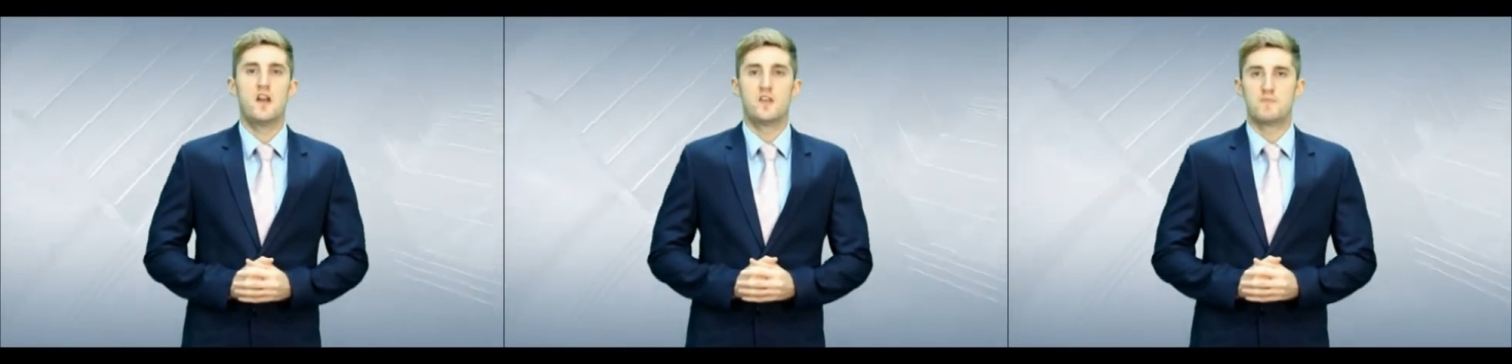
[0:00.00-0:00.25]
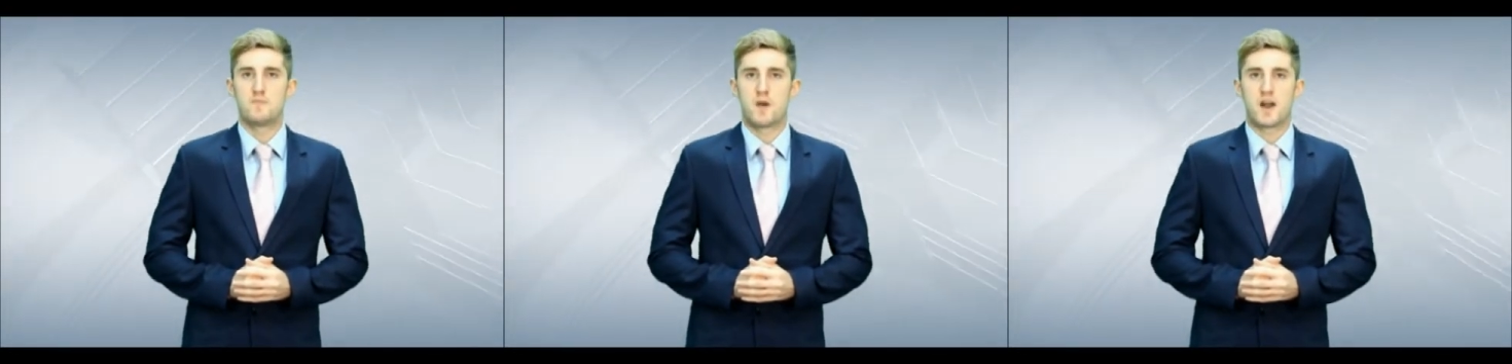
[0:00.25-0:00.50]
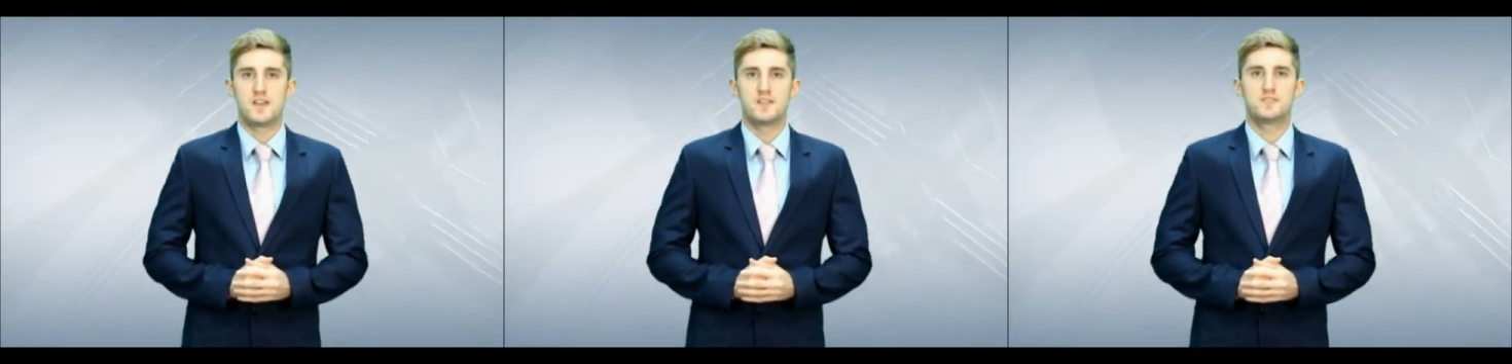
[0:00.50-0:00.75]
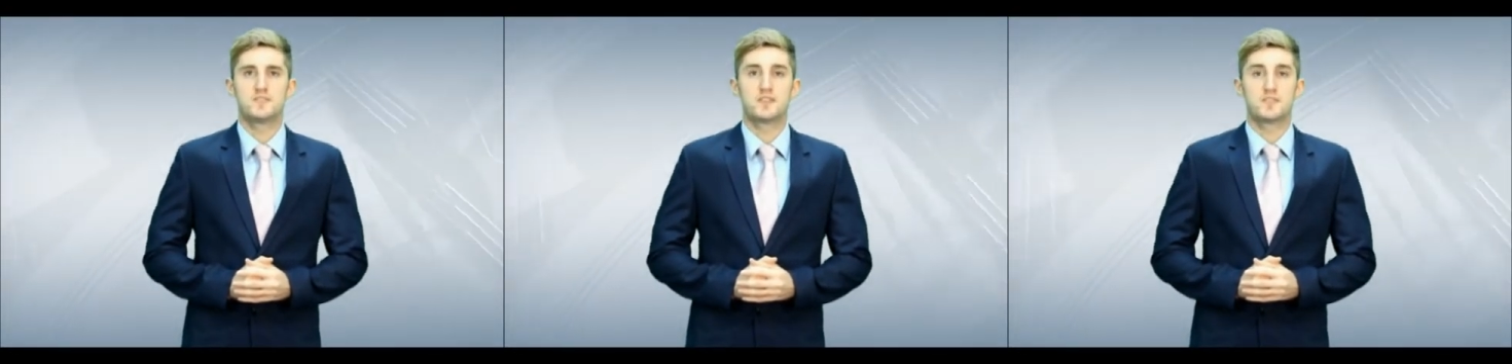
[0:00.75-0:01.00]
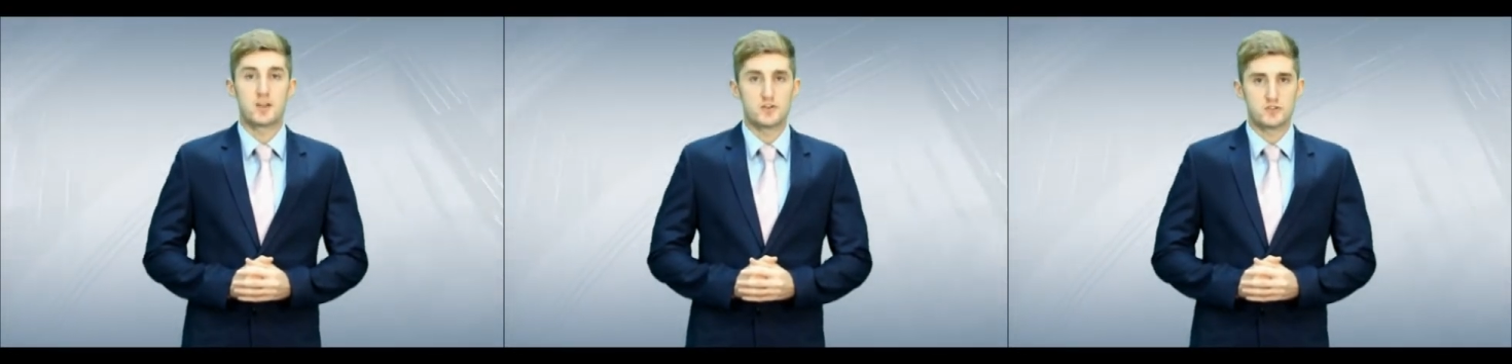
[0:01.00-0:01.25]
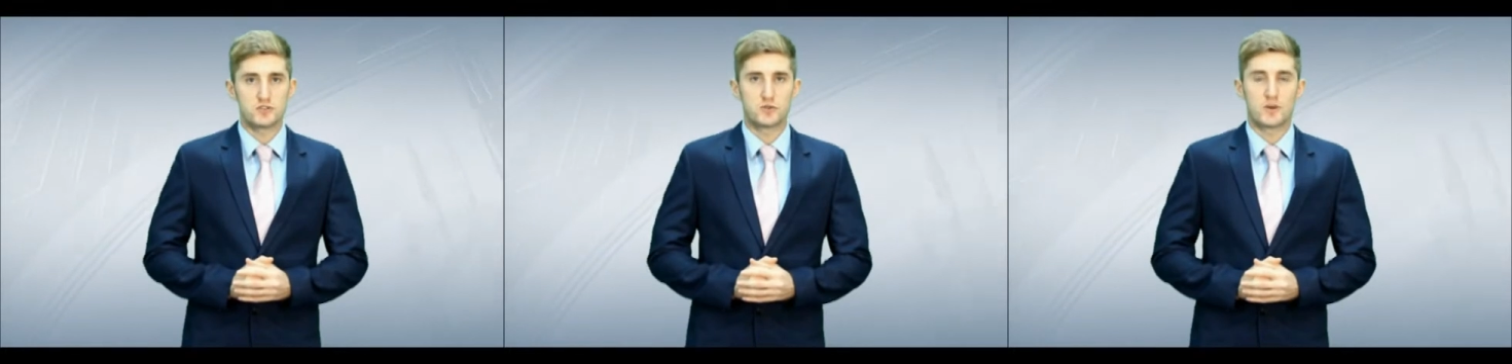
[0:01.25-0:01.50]
of minus
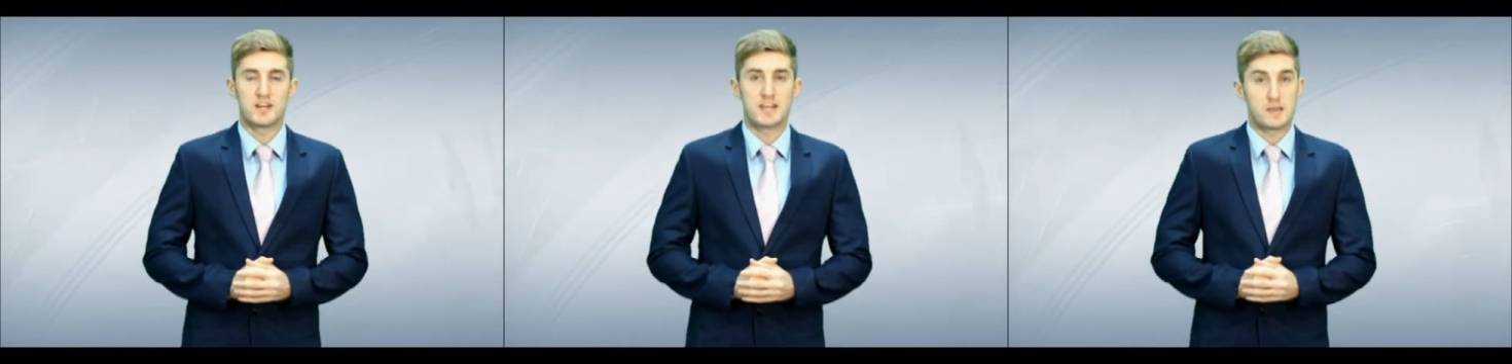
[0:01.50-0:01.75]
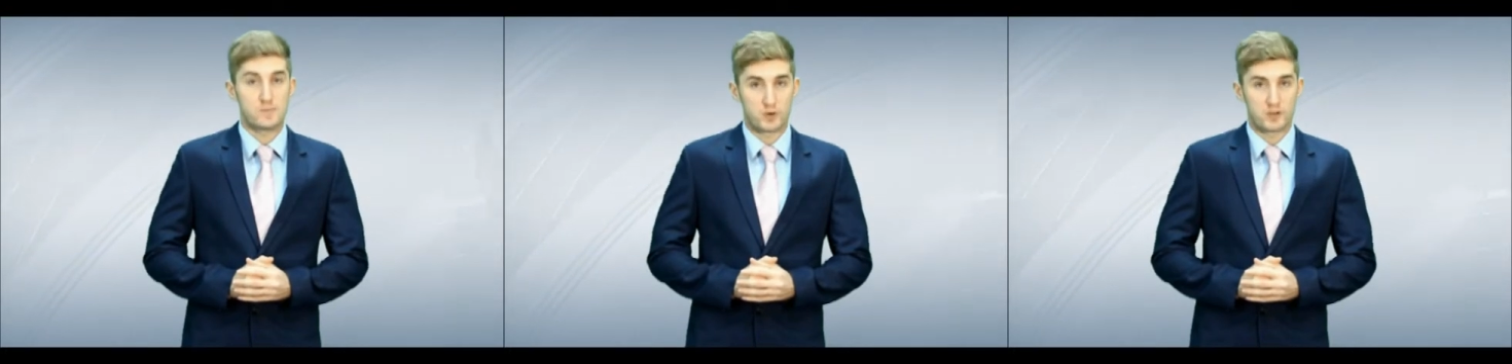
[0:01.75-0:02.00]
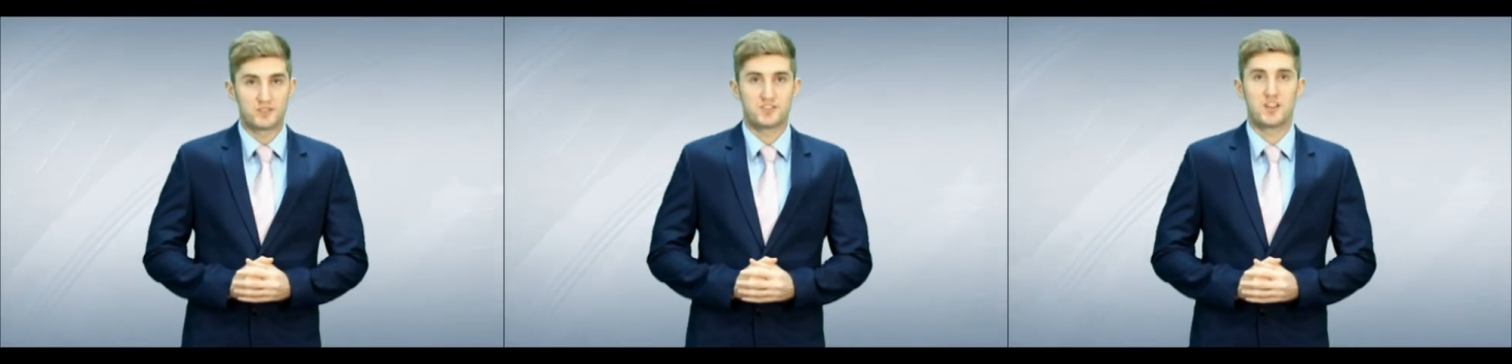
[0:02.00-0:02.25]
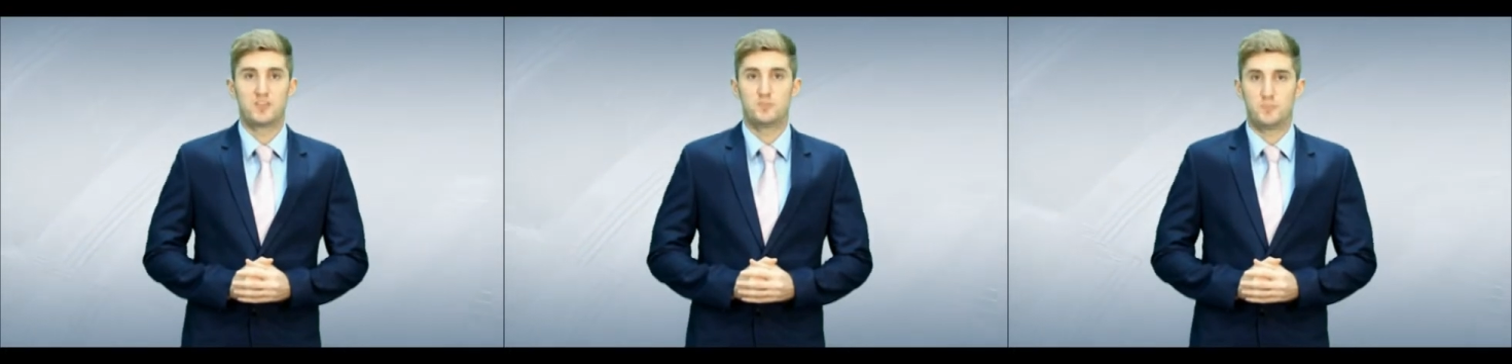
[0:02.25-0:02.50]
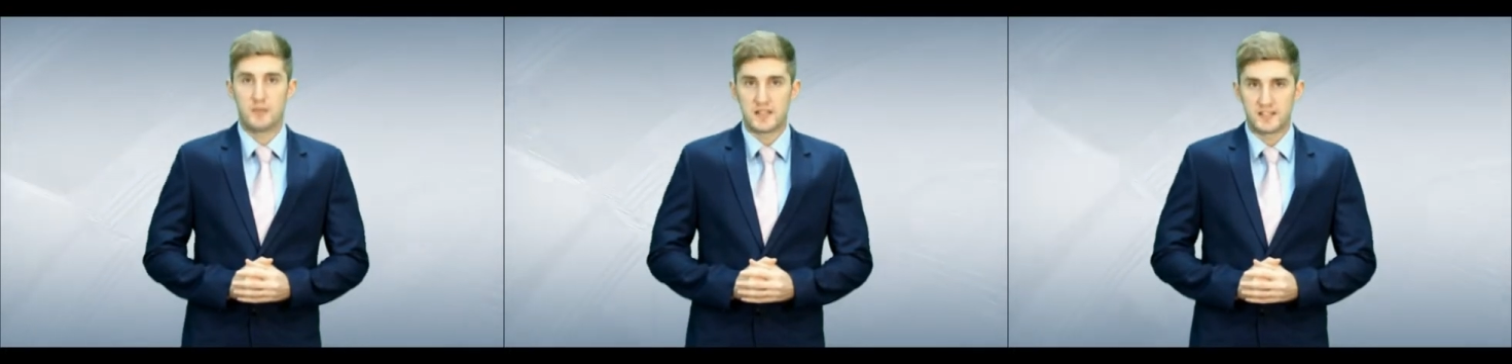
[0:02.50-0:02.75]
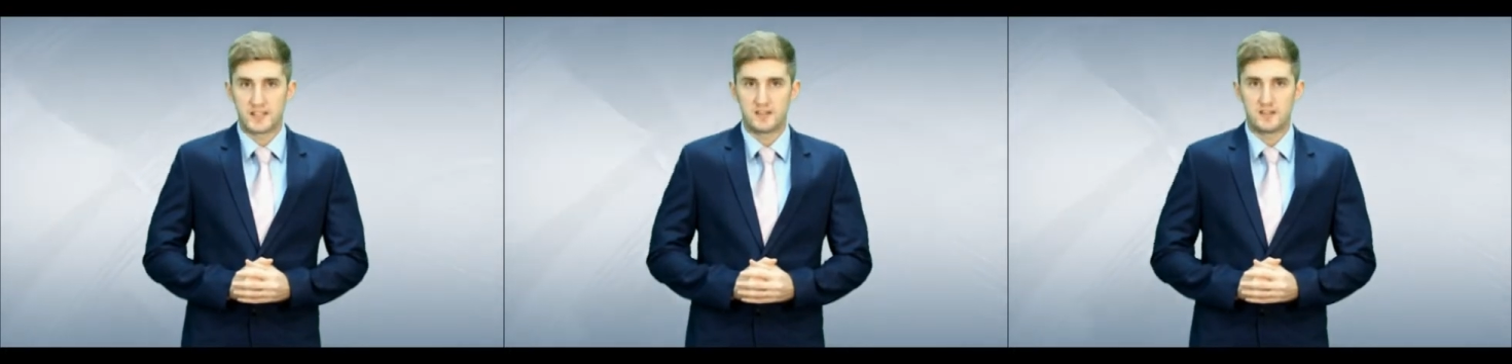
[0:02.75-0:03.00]
628.6
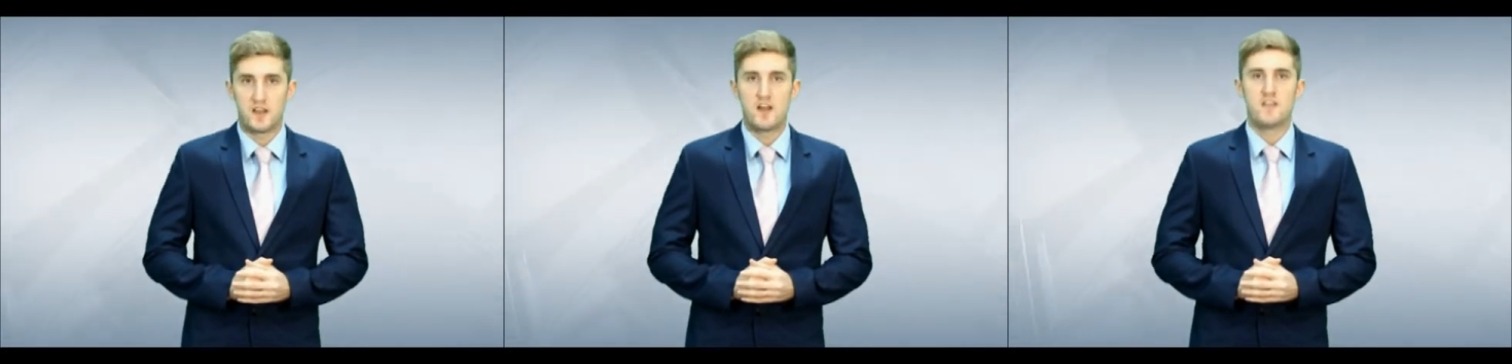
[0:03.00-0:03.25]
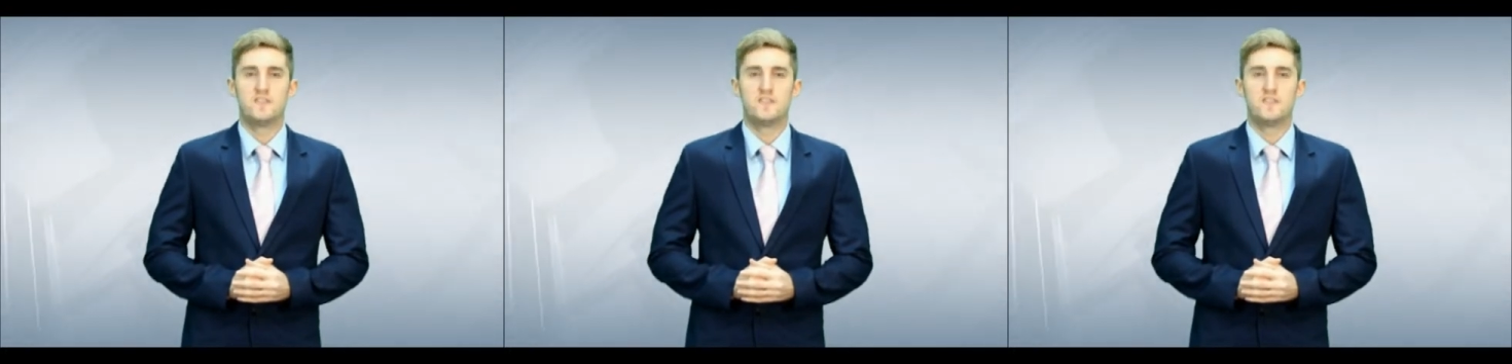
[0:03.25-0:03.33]
billion